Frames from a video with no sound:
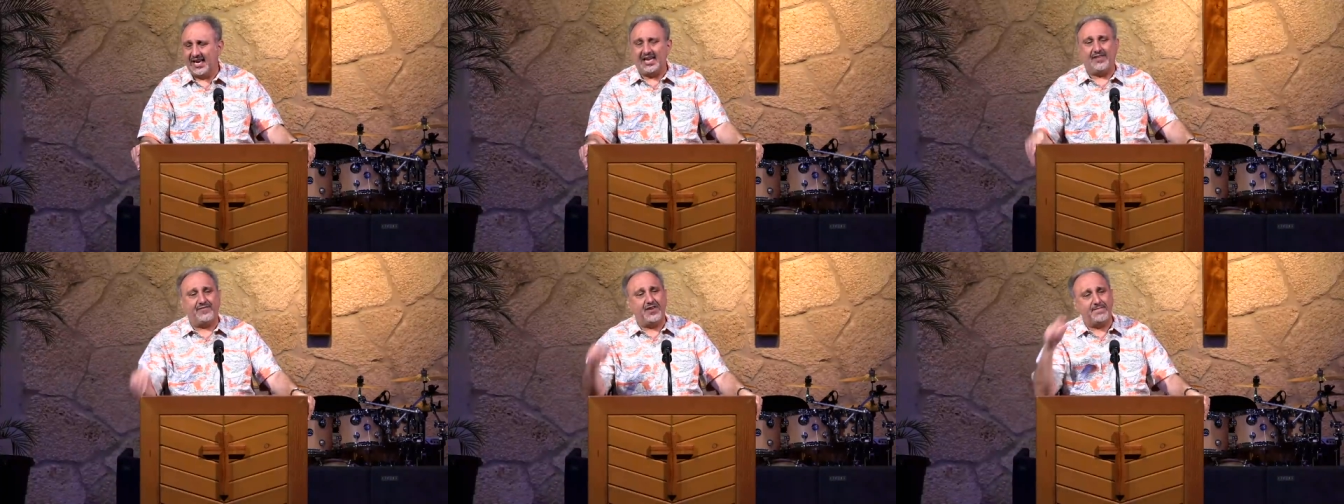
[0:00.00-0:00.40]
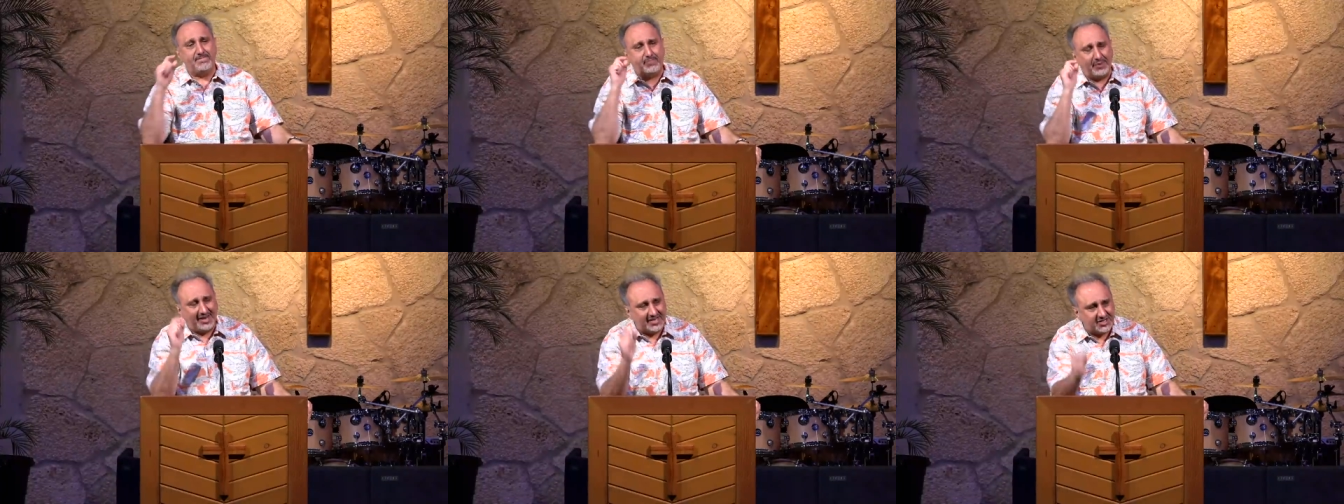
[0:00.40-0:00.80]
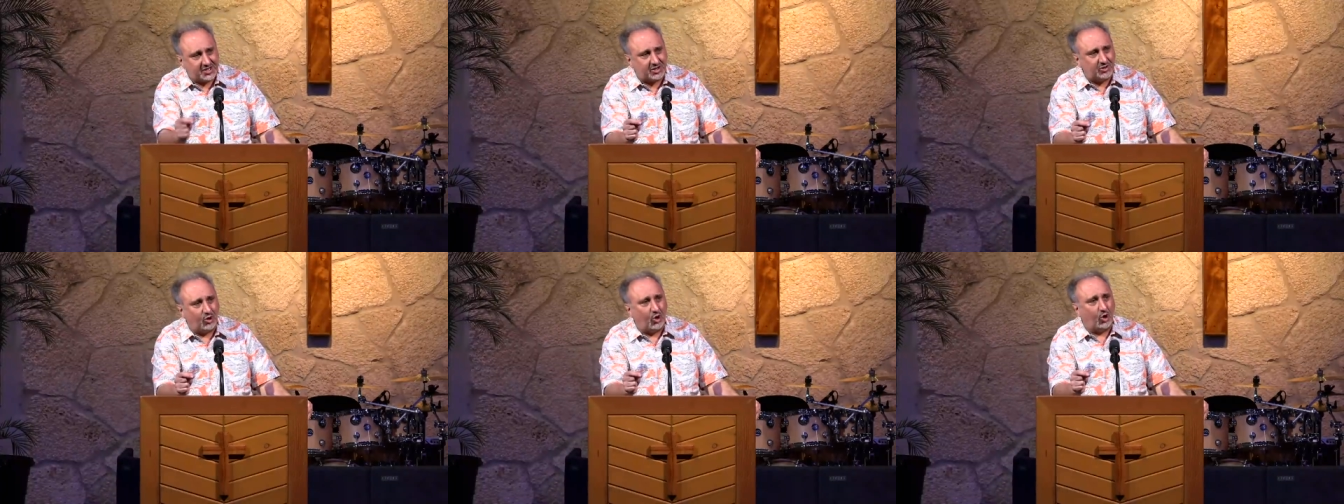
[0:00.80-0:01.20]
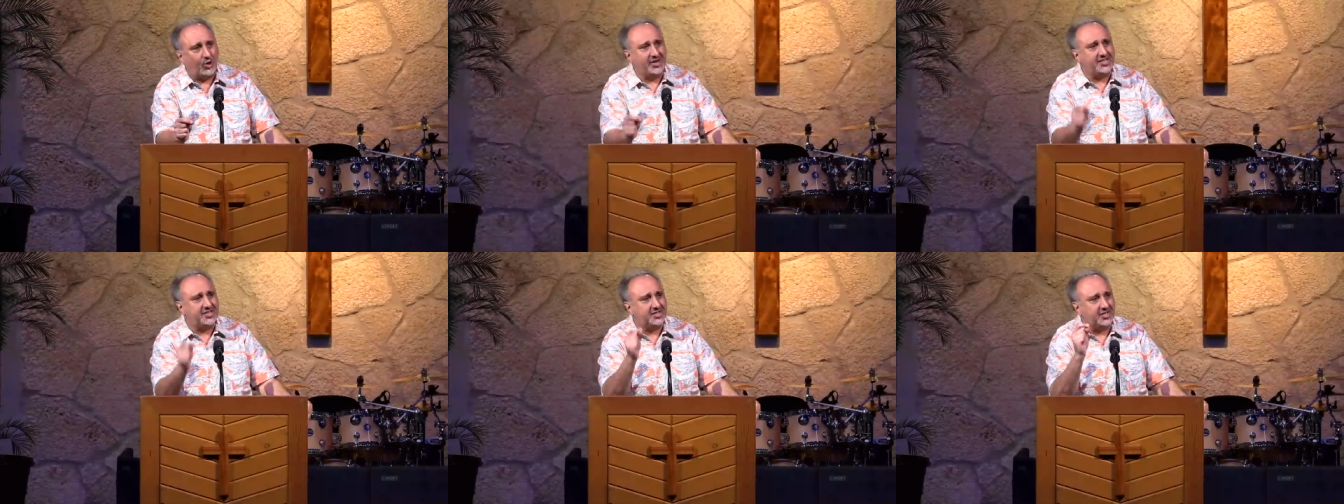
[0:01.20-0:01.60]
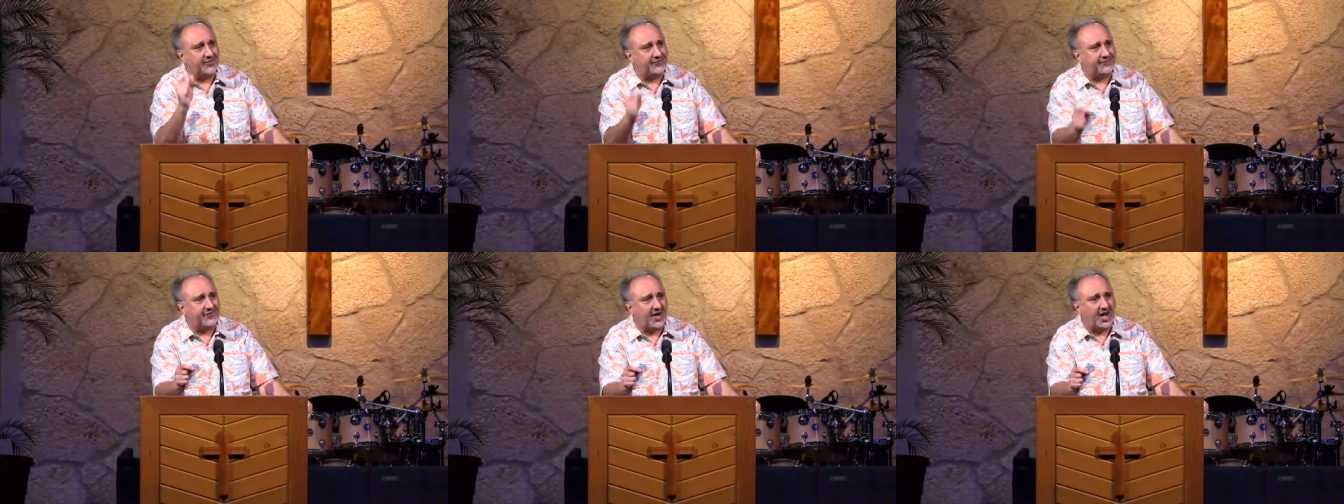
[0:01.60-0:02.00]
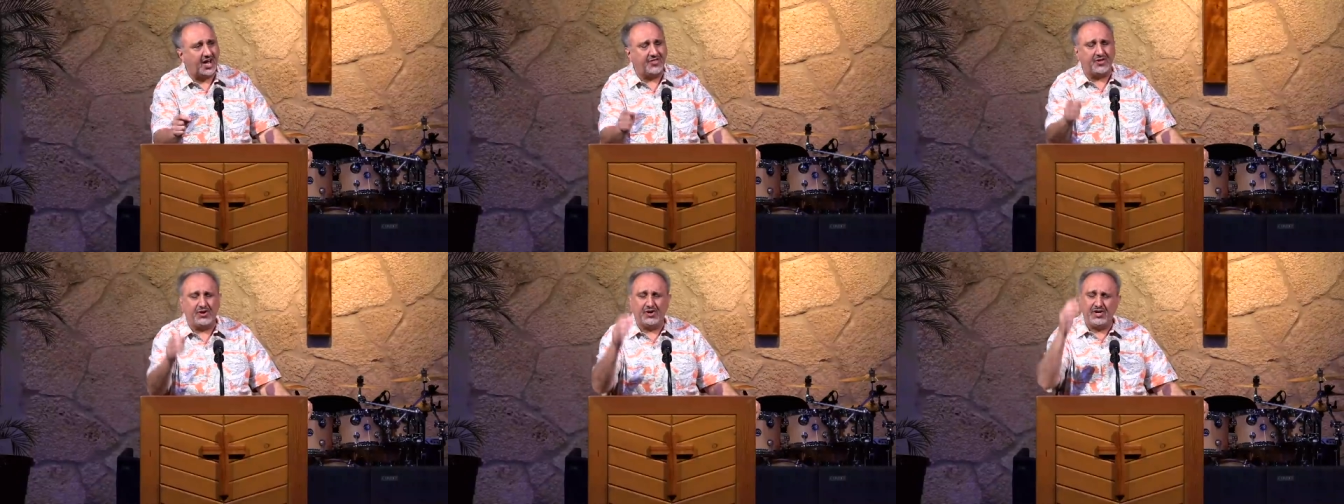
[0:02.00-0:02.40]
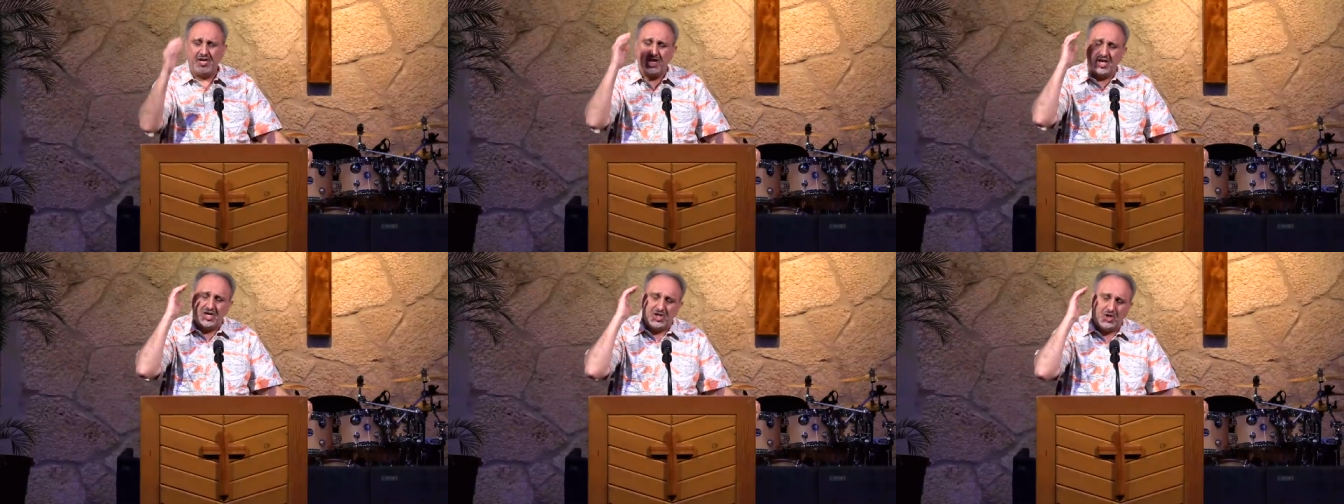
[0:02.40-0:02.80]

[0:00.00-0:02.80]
And if it brings glory to the Father,